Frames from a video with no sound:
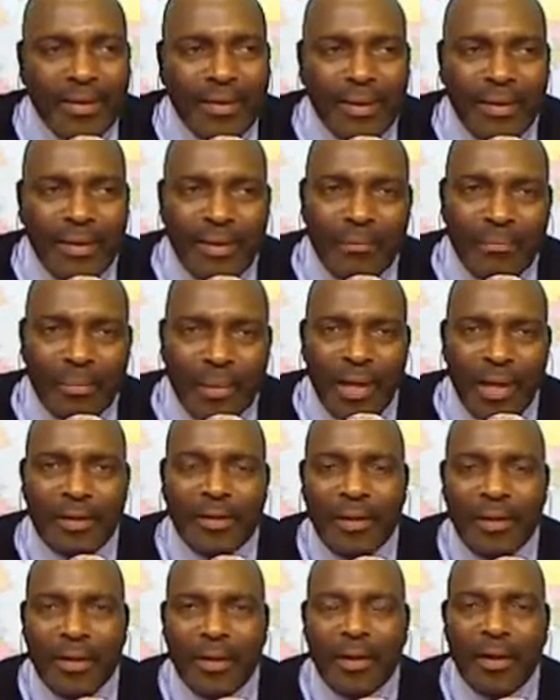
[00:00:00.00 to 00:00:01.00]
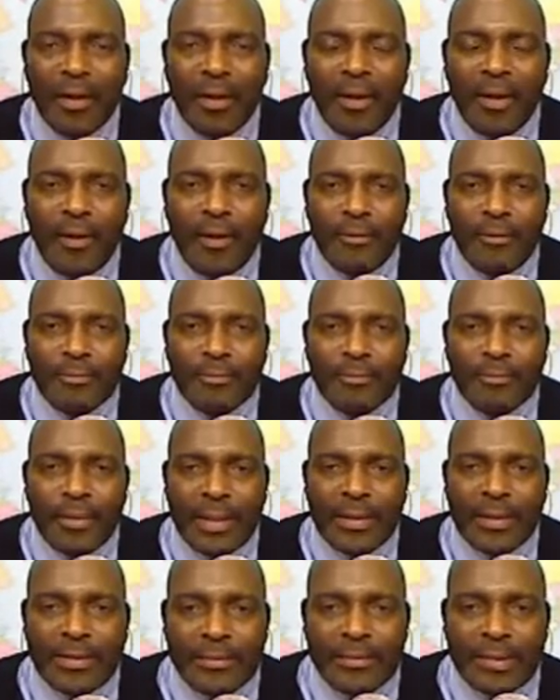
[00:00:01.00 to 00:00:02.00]
But
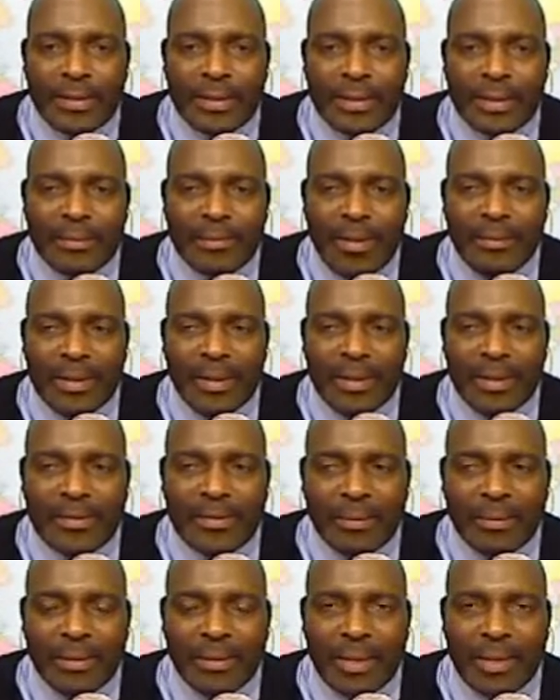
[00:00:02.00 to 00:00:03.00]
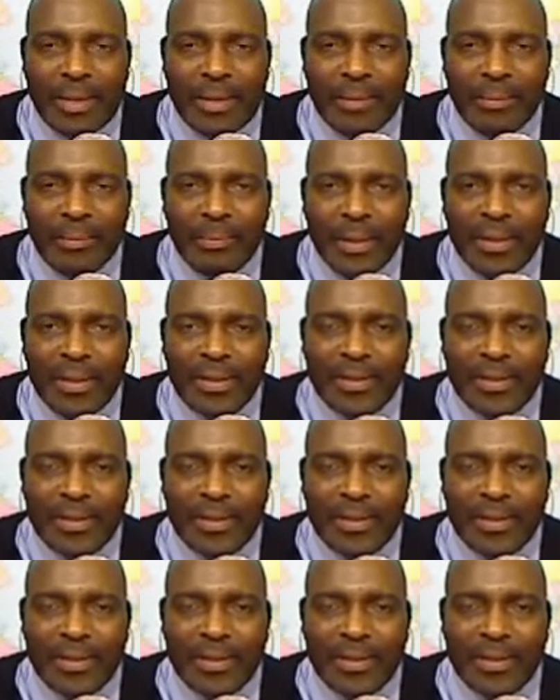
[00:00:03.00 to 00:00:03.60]
I do want to maybe get something to eat a little bit.